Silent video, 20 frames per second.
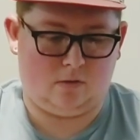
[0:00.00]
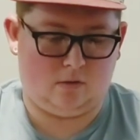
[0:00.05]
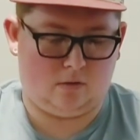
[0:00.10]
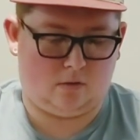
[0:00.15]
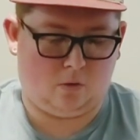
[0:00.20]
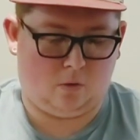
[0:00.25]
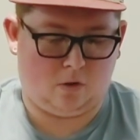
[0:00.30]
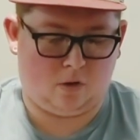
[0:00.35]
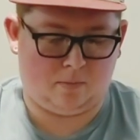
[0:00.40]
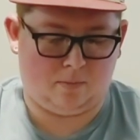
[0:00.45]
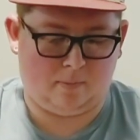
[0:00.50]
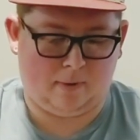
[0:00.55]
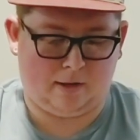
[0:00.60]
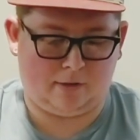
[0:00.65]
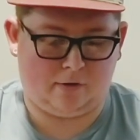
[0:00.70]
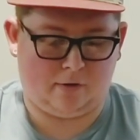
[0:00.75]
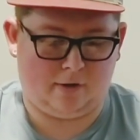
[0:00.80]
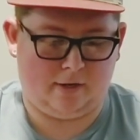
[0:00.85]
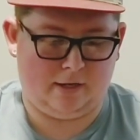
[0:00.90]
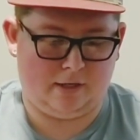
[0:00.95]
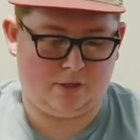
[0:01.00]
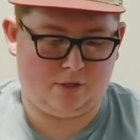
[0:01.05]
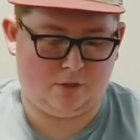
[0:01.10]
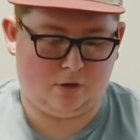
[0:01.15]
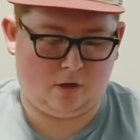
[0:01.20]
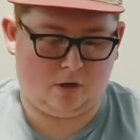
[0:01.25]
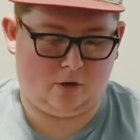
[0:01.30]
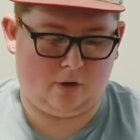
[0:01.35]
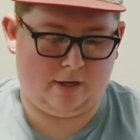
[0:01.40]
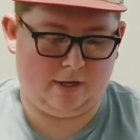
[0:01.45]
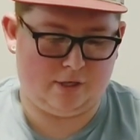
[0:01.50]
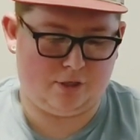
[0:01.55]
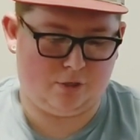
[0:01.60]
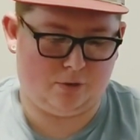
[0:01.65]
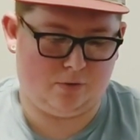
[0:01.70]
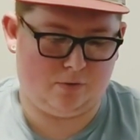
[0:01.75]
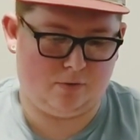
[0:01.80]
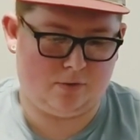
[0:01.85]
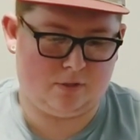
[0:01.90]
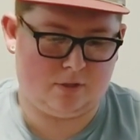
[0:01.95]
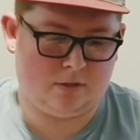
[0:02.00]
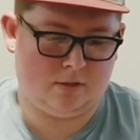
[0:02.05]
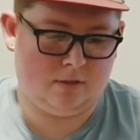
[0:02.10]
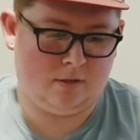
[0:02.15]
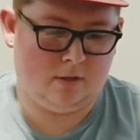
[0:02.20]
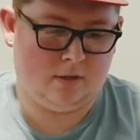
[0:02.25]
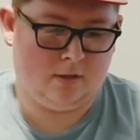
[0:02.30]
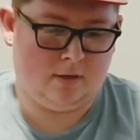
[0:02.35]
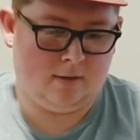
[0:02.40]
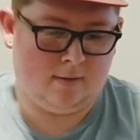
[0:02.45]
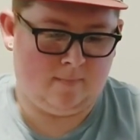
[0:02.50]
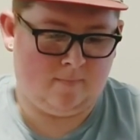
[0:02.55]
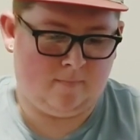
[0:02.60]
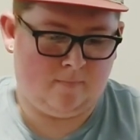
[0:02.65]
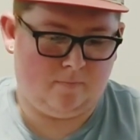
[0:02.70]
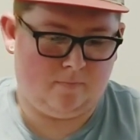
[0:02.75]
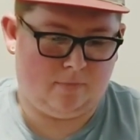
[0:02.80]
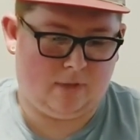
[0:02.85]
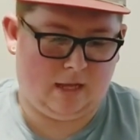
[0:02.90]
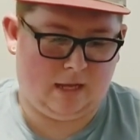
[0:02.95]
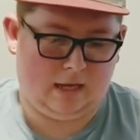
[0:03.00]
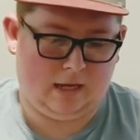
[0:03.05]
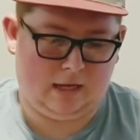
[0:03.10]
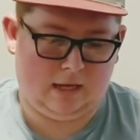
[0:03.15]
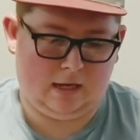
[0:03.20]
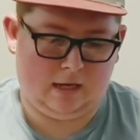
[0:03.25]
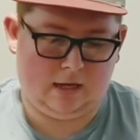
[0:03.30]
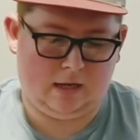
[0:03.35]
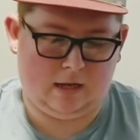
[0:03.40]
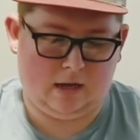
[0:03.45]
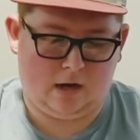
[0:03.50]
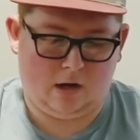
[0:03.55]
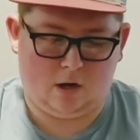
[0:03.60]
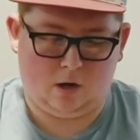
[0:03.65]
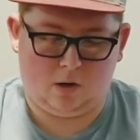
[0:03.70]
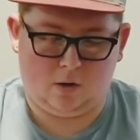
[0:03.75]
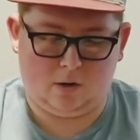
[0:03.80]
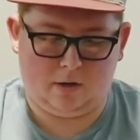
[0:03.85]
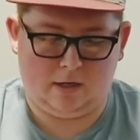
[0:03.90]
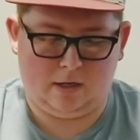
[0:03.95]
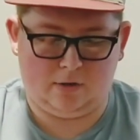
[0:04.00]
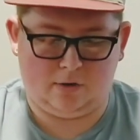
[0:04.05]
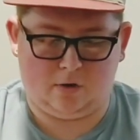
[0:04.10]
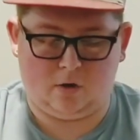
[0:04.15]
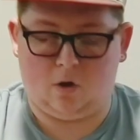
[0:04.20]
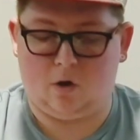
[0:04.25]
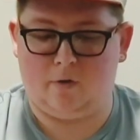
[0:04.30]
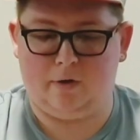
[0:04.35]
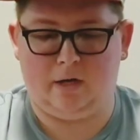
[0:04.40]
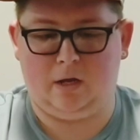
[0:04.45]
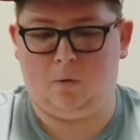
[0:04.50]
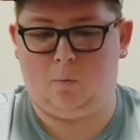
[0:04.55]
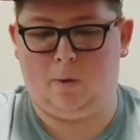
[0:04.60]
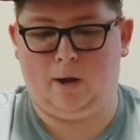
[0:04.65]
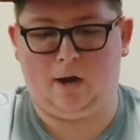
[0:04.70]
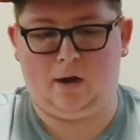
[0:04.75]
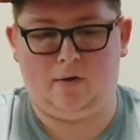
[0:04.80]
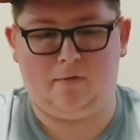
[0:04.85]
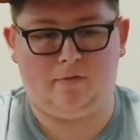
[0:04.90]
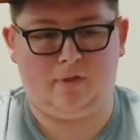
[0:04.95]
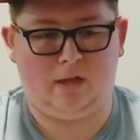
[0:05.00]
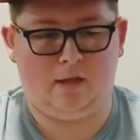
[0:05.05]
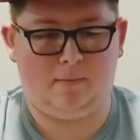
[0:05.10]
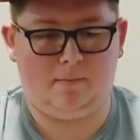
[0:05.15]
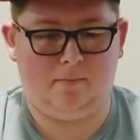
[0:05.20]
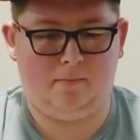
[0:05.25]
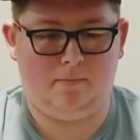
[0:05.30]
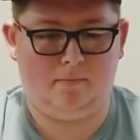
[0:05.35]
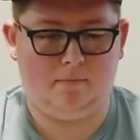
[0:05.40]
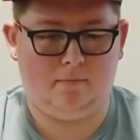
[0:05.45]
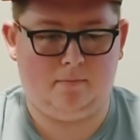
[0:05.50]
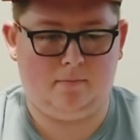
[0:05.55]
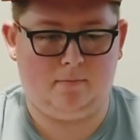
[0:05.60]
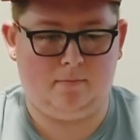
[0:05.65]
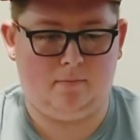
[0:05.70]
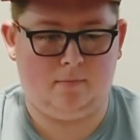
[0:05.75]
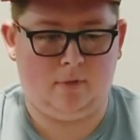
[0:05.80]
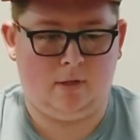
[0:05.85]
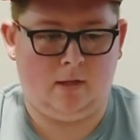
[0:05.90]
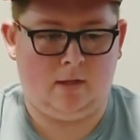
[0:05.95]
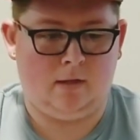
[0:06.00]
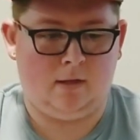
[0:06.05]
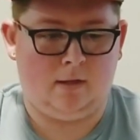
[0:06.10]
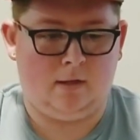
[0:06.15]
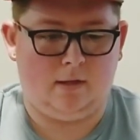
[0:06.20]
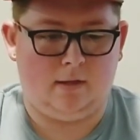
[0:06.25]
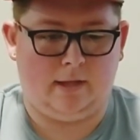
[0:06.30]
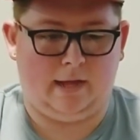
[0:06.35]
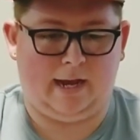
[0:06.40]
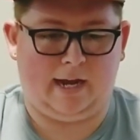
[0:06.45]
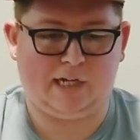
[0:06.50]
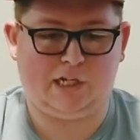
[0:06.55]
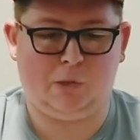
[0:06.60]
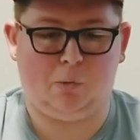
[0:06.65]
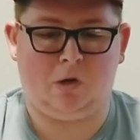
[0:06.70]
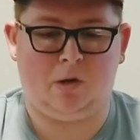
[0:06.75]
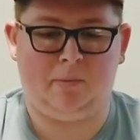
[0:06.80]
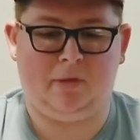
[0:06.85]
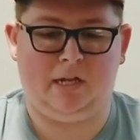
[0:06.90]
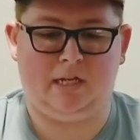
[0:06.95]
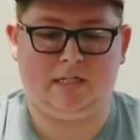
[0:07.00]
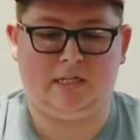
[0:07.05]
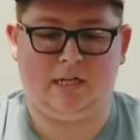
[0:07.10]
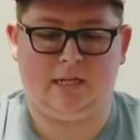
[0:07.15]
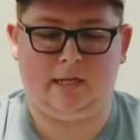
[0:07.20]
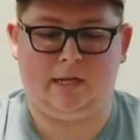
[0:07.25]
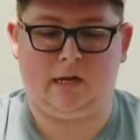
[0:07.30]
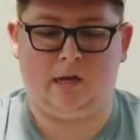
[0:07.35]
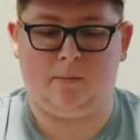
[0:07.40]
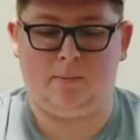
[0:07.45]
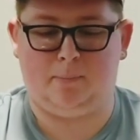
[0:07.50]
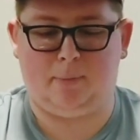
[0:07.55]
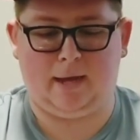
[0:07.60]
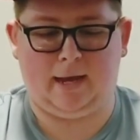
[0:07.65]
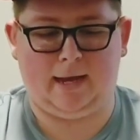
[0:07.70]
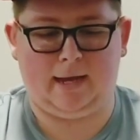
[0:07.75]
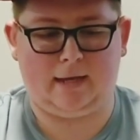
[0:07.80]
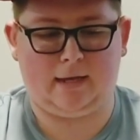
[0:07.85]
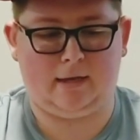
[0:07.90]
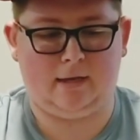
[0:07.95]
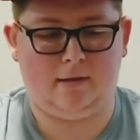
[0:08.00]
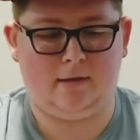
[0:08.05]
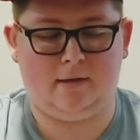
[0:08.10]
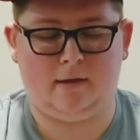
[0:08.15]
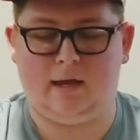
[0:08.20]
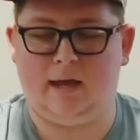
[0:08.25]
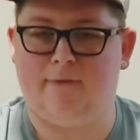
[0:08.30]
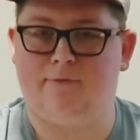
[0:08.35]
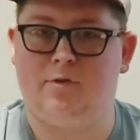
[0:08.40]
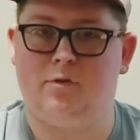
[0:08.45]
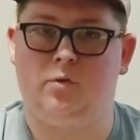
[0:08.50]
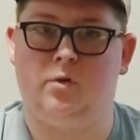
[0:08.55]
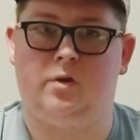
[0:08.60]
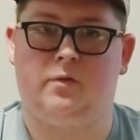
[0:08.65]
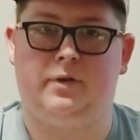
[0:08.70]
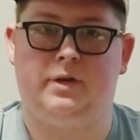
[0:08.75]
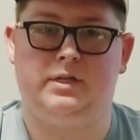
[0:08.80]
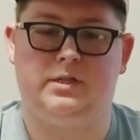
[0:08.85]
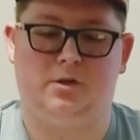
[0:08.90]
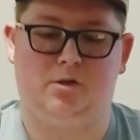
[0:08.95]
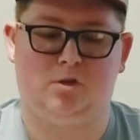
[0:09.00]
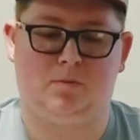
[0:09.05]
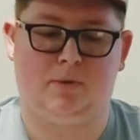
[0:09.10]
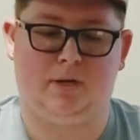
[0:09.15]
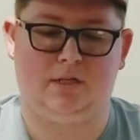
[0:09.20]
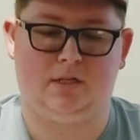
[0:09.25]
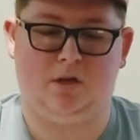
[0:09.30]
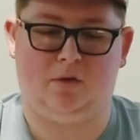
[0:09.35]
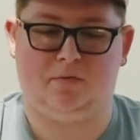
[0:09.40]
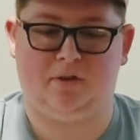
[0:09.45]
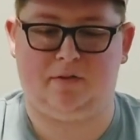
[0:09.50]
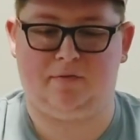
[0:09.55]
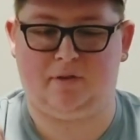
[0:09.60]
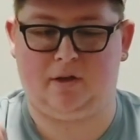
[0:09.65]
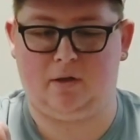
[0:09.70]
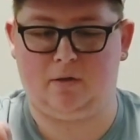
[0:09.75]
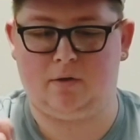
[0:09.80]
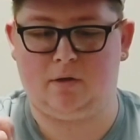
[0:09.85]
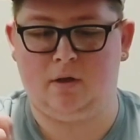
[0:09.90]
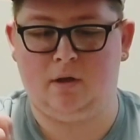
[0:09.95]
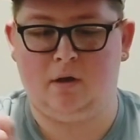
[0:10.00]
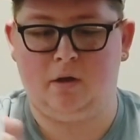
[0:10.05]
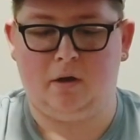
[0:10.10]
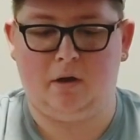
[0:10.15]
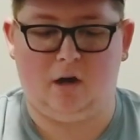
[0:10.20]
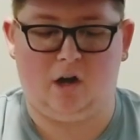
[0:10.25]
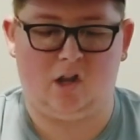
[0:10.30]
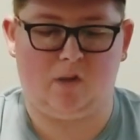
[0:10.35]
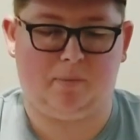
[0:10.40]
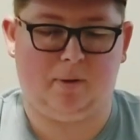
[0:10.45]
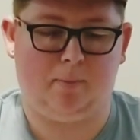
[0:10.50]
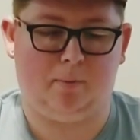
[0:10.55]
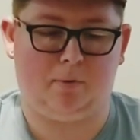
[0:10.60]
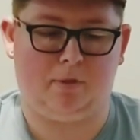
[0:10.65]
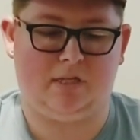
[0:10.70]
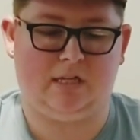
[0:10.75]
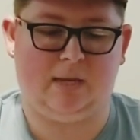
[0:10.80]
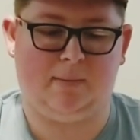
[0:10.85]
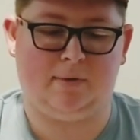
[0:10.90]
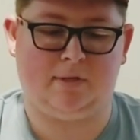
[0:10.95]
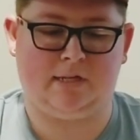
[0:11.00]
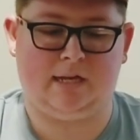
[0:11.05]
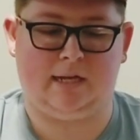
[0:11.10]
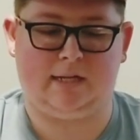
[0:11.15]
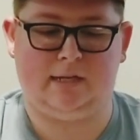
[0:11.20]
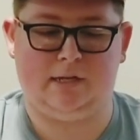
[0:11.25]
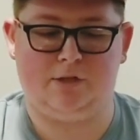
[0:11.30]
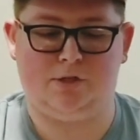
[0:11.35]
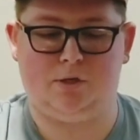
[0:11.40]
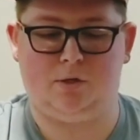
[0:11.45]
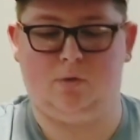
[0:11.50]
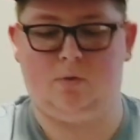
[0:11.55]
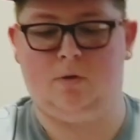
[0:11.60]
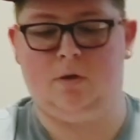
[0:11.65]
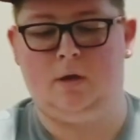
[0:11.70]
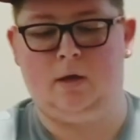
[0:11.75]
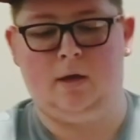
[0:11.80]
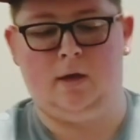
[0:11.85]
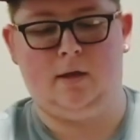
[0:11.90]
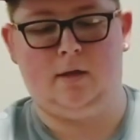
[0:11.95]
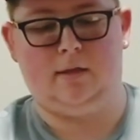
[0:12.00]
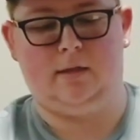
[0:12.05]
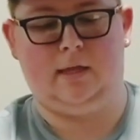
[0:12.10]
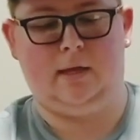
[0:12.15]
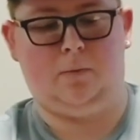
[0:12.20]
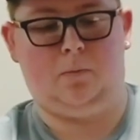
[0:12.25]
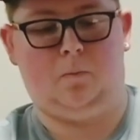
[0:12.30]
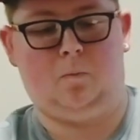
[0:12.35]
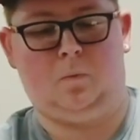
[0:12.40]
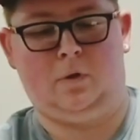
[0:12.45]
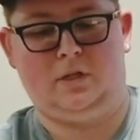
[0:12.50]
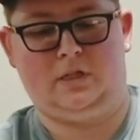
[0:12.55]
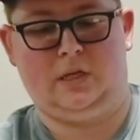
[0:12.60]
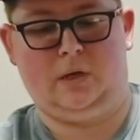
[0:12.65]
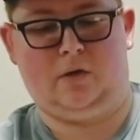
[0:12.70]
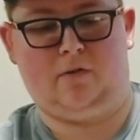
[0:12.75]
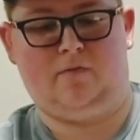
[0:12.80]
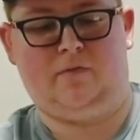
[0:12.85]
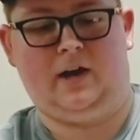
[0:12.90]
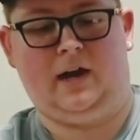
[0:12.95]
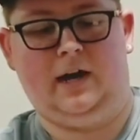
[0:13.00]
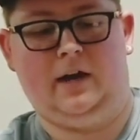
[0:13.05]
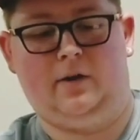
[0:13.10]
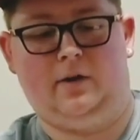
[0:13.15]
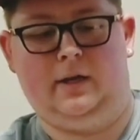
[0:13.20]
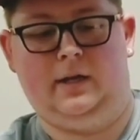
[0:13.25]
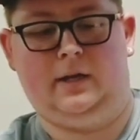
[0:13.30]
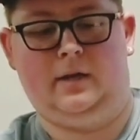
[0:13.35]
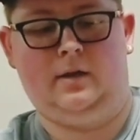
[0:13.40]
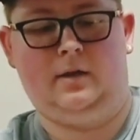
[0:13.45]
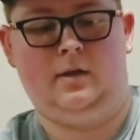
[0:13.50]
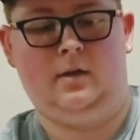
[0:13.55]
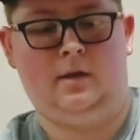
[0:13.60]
told them about our issues. They are either already aware of them. They actually wanted me to send the gun back. After doing research myself, I found other people with the same exact issue, that once they were firing,